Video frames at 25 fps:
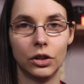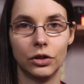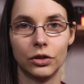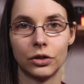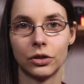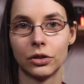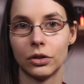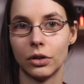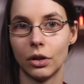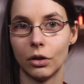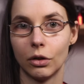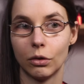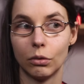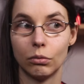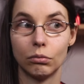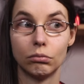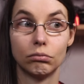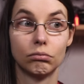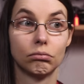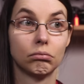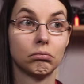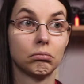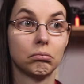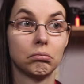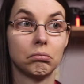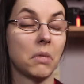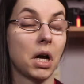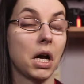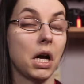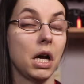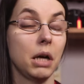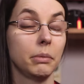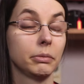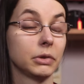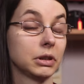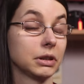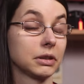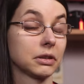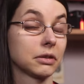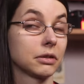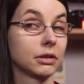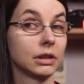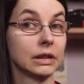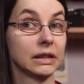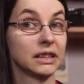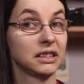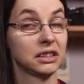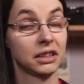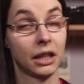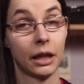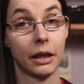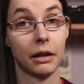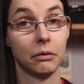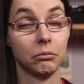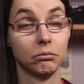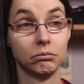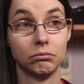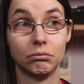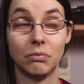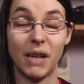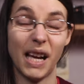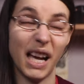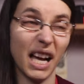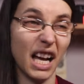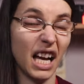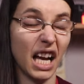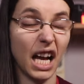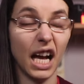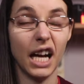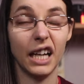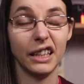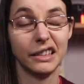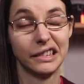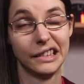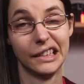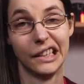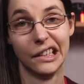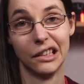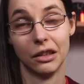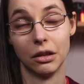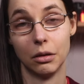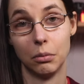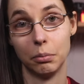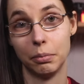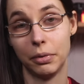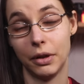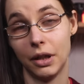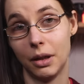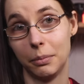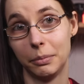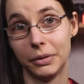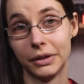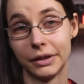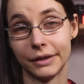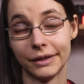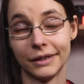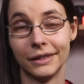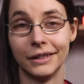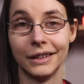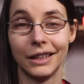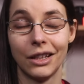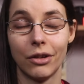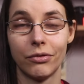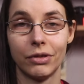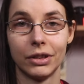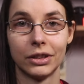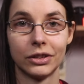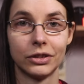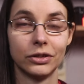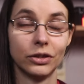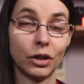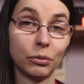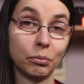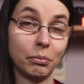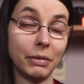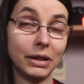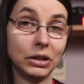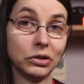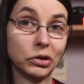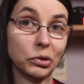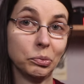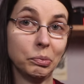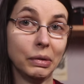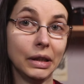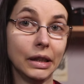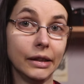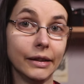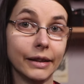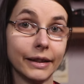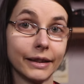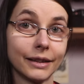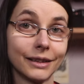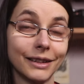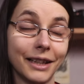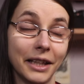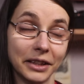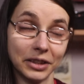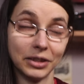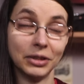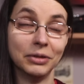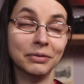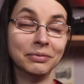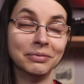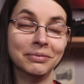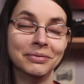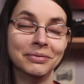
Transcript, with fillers: So I'm just gonna say I did it on purpose if it's not meant to be like that.